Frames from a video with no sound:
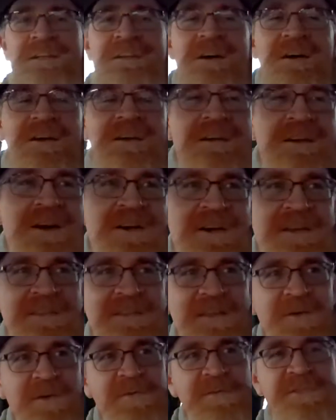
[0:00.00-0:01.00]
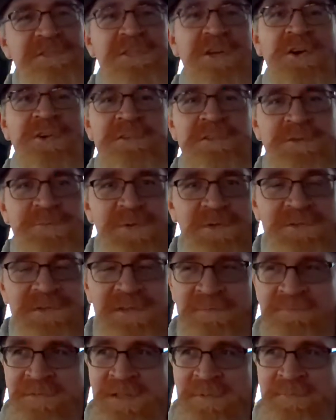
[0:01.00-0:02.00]
I had that with A Silence by
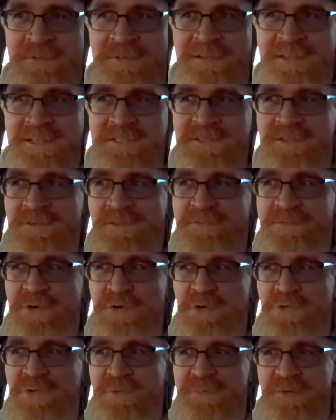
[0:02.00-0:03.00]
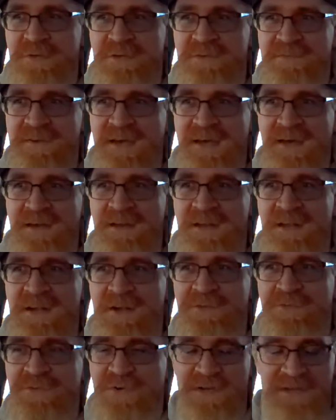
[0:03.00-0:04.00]
Tim Levin, listening to the audiobook of that.
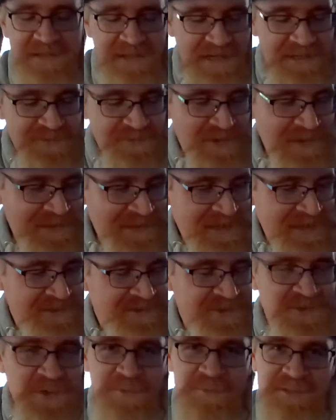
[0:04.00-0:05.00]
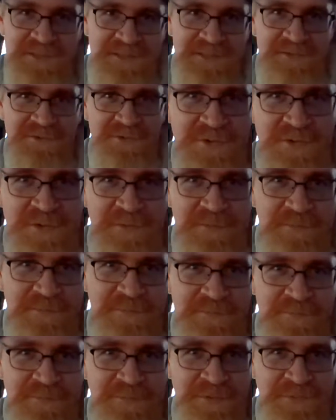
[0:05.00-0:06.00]
3 days running, I had to stop listening it
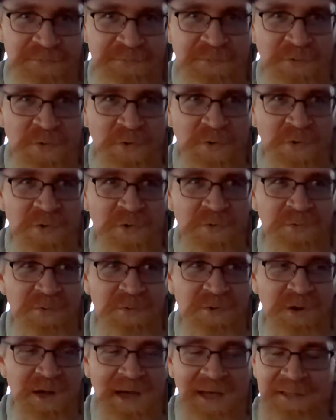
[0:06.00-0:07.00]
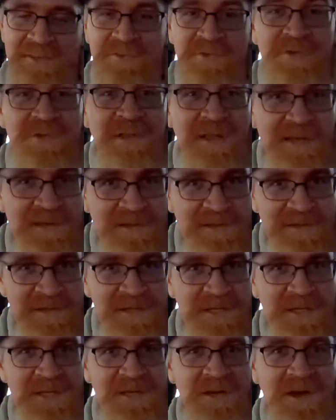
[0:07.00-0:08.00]
before I had to, like,
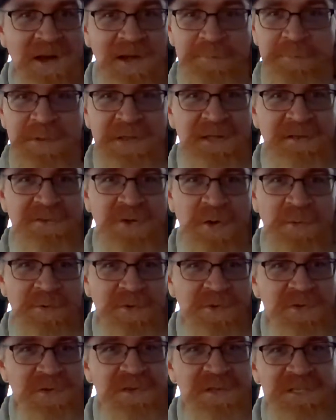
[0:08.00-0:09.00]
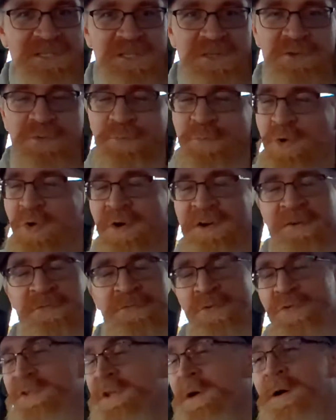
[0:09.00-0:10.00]
I had plenty of time because I listened to more, and I
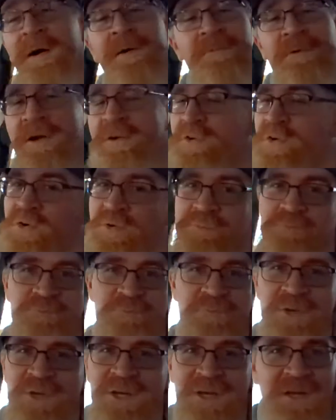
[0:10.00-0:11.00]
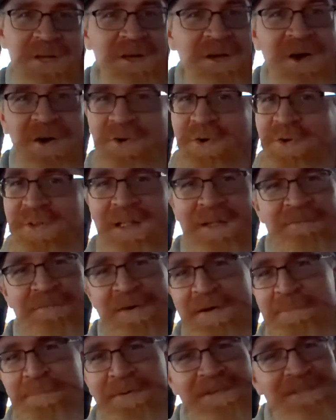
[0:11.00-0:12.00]
thought, no, I've got to let
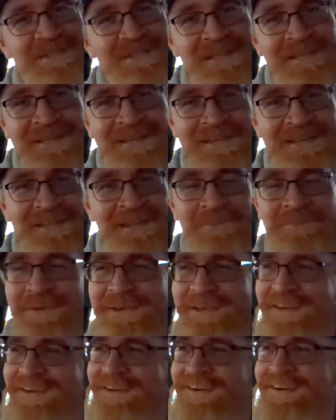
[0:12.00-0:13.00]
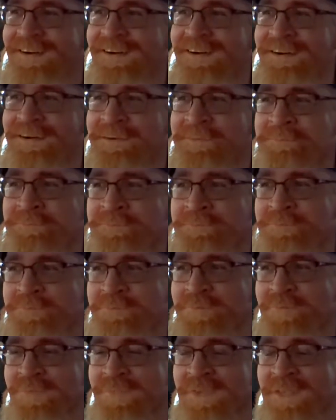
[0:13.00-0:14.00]
that bit sink in a bit.
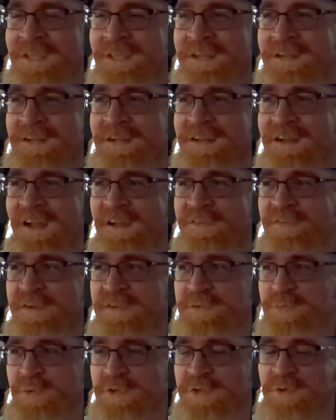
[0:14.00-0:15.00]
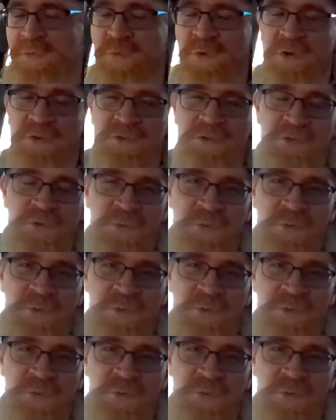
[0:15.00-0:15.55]
And that's what you want.